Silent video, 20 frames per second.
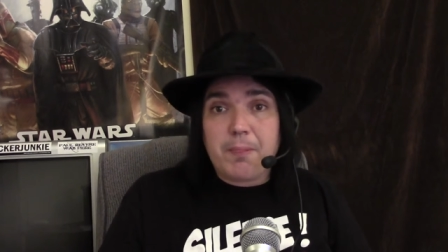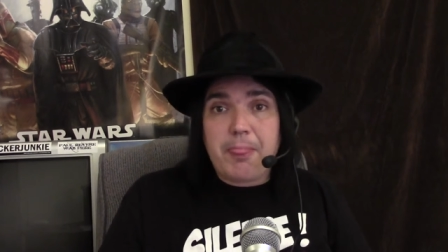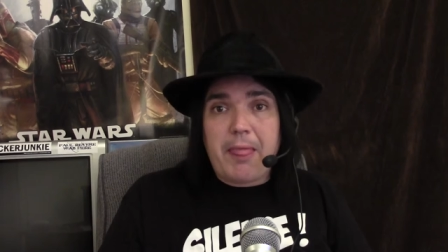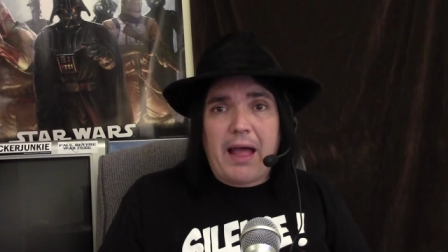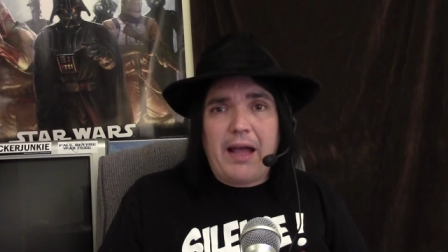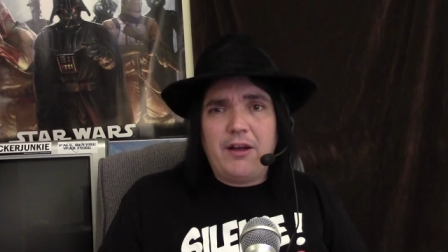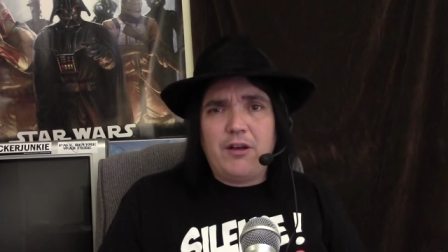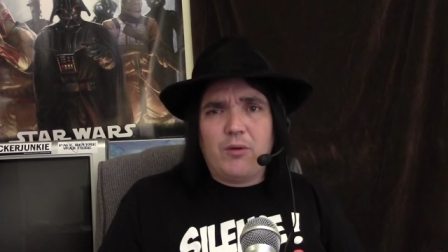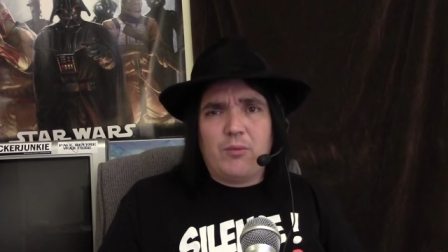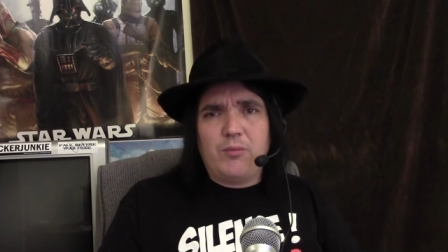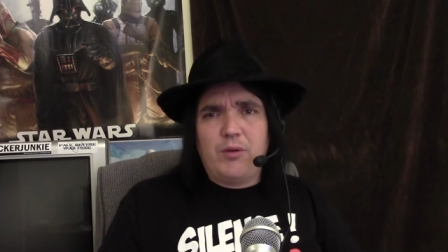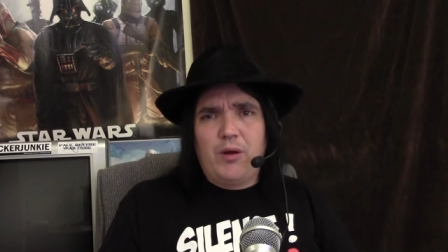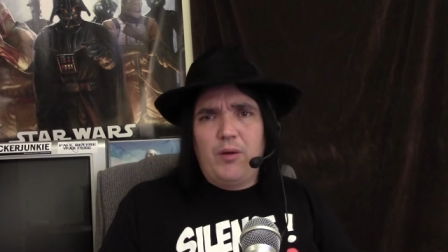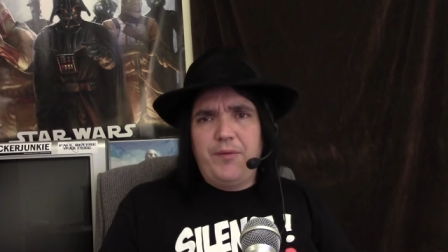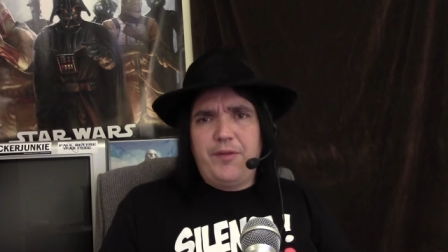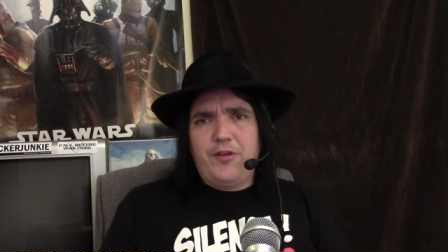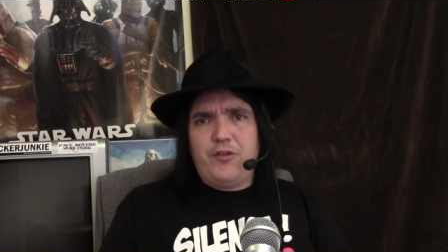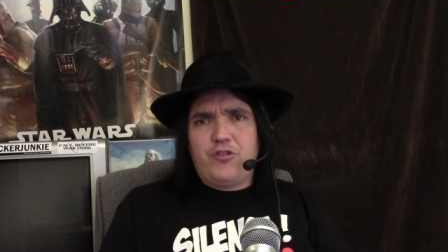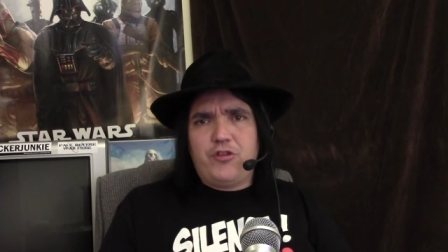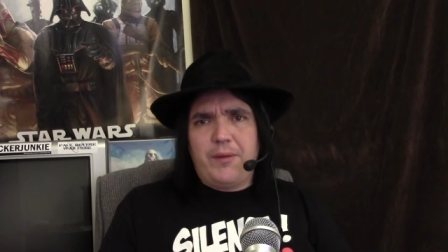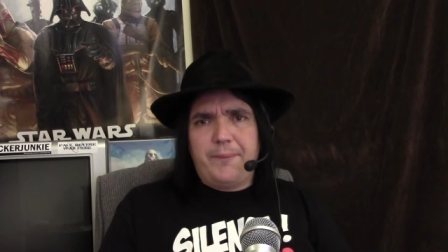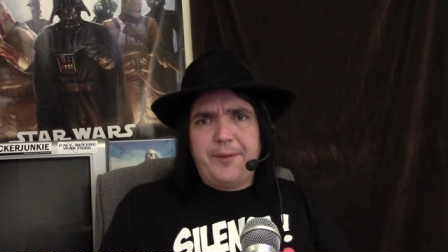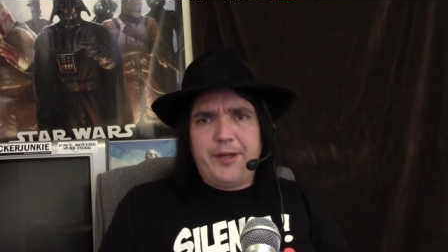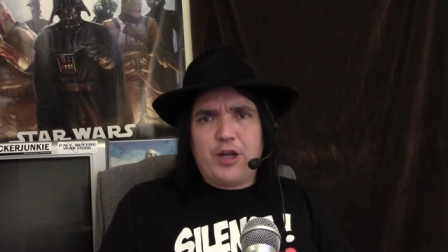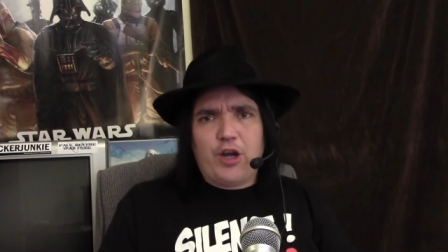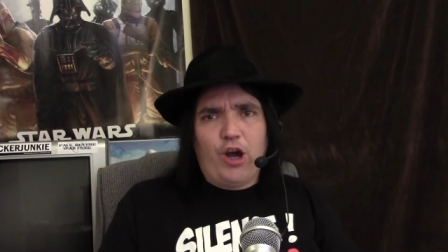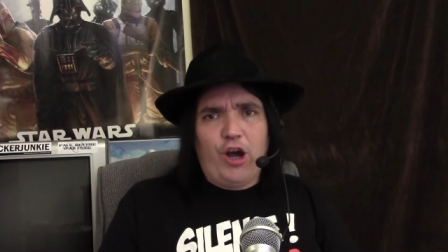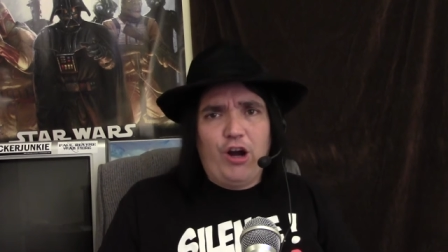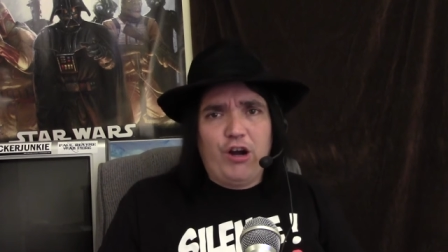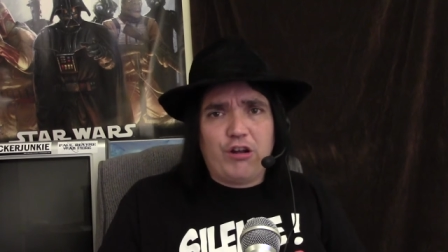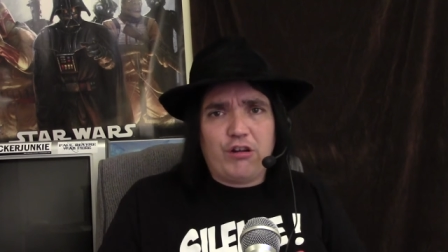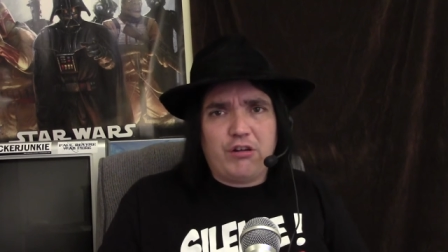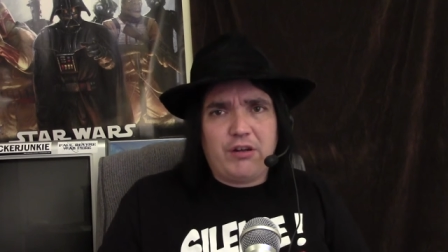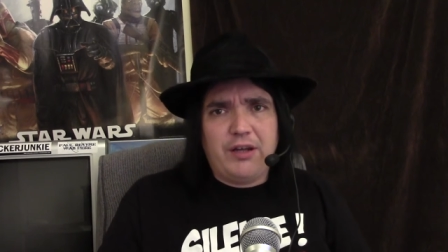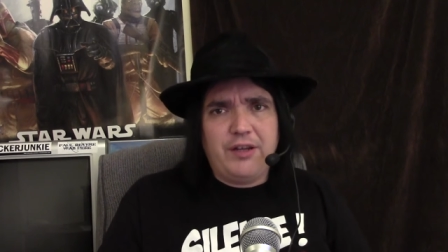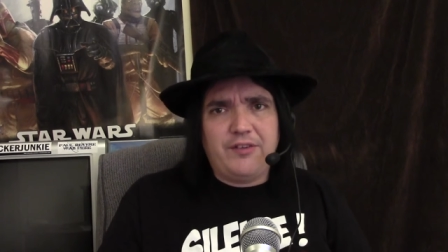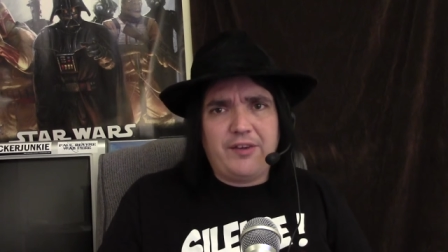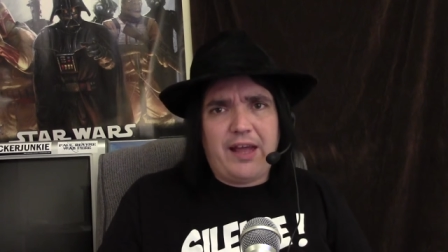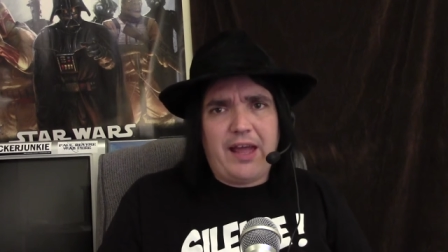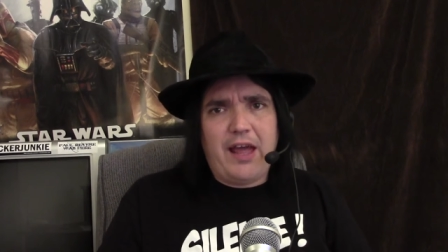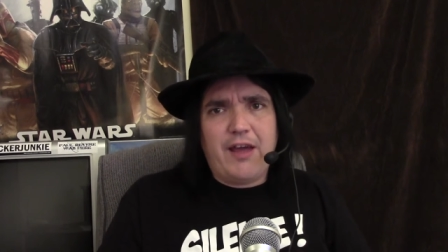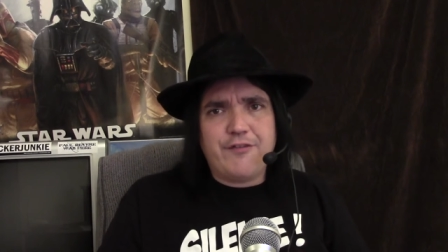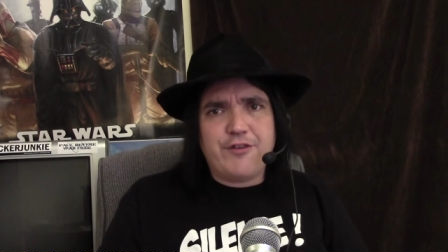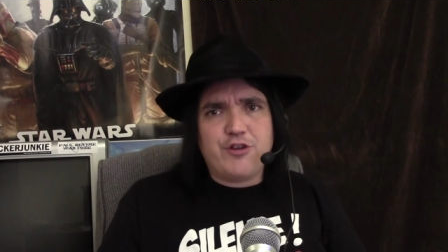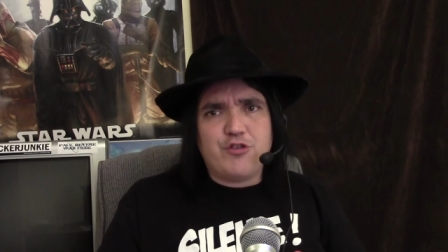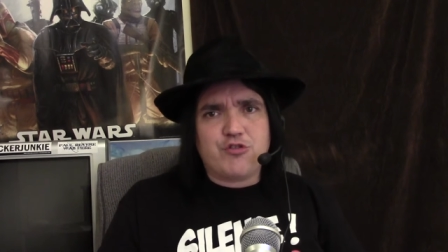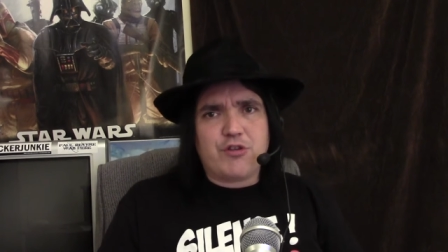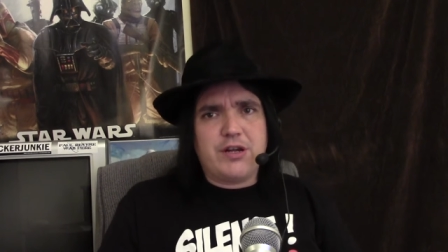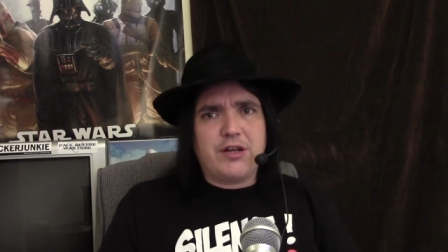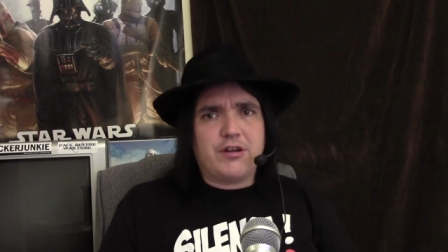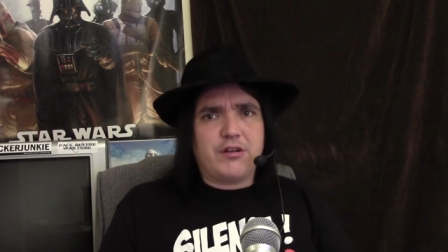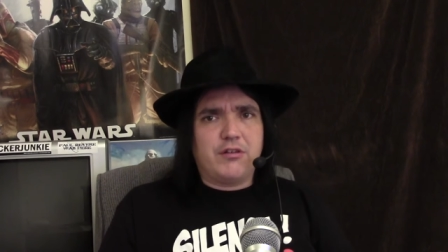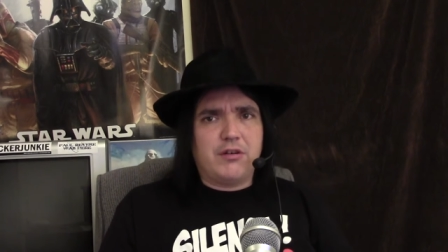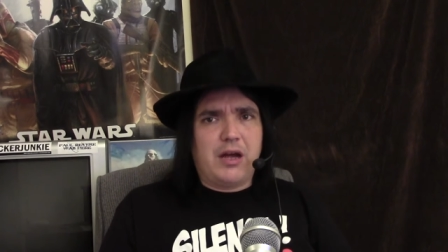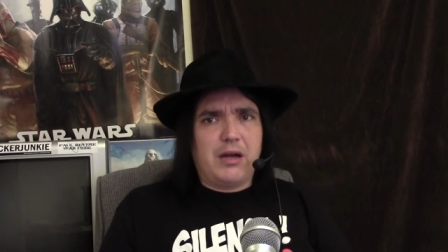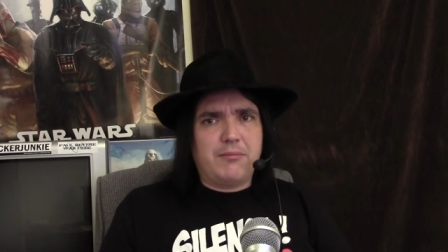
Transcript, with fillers: I don't know that Jimmy Carter is a heavy drinker.